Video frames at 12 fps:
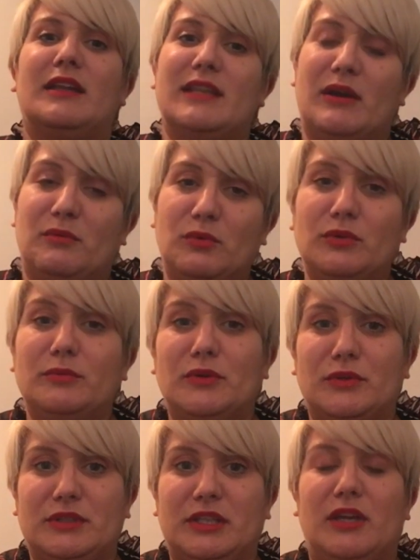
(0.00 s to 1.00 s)
Now, I will
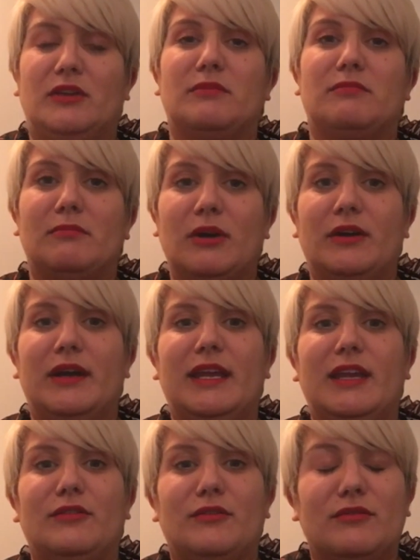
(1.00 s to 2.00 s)
warn you,
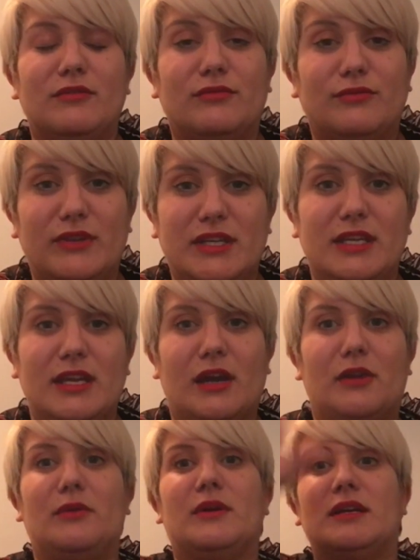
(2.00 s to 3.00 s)
my
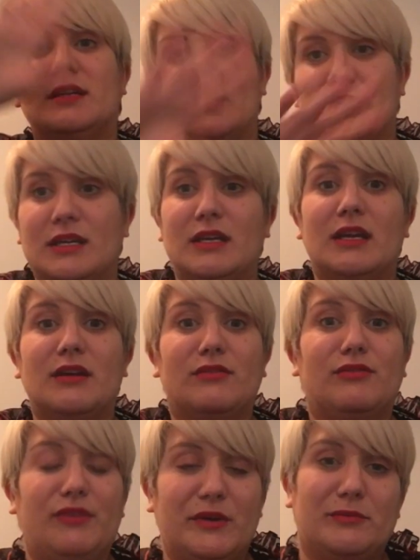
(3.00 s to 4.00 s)
video
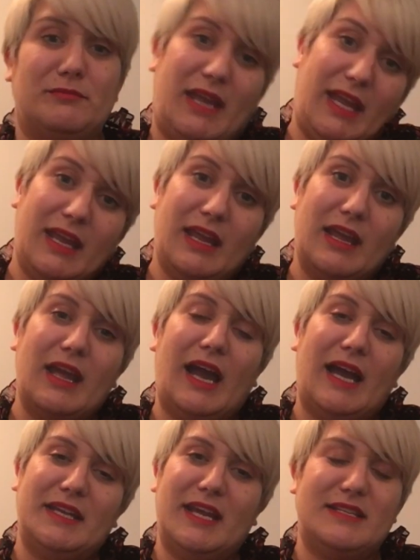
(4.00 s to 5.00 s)
filming
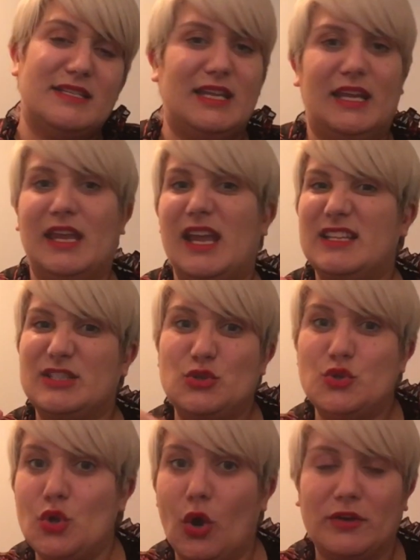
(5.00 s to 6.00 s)
and editing is
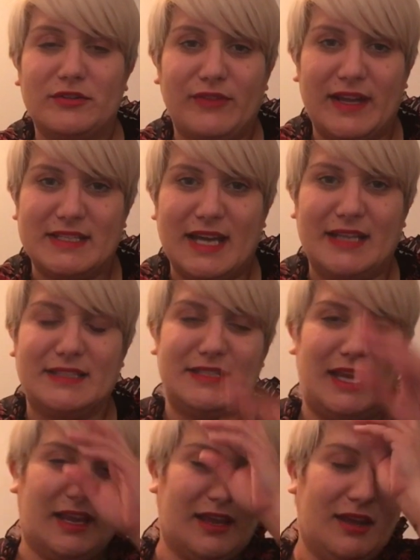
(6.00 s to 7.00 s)
not
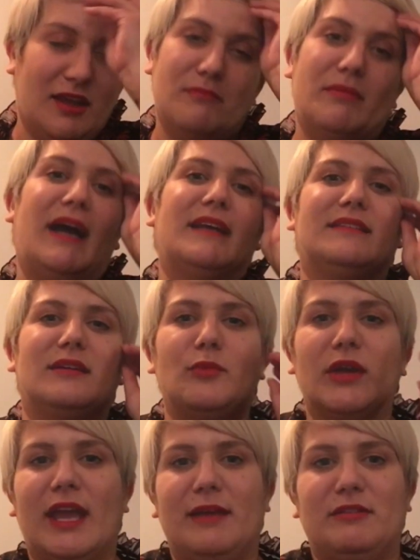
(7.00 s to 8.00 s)
fantastic. But as
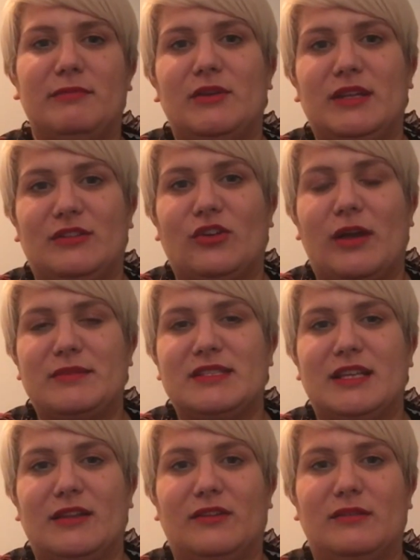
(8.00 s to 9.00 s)
someone came to me on Instagram and
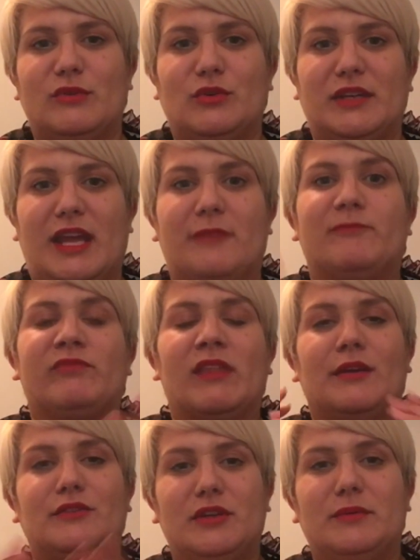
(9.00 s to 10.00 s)
said this morning,
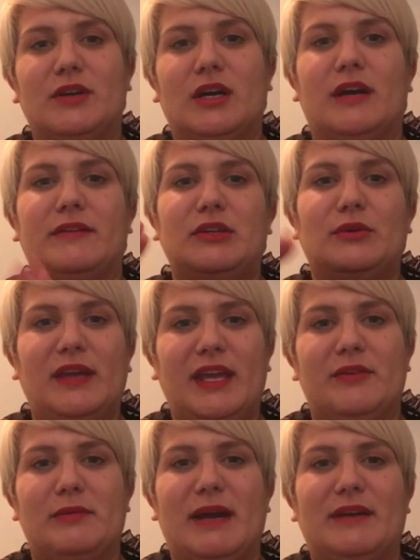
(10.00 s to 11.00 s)
do you know what, Kara, you'll
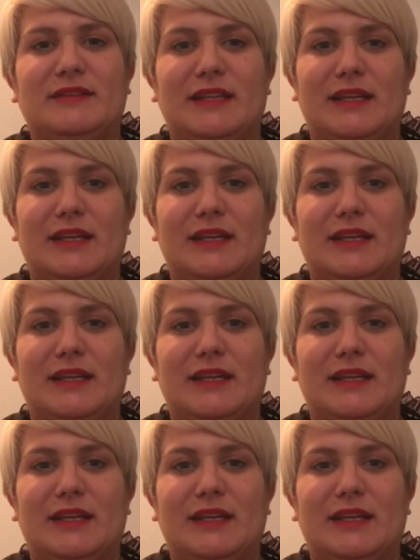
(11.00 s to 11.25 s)
hear about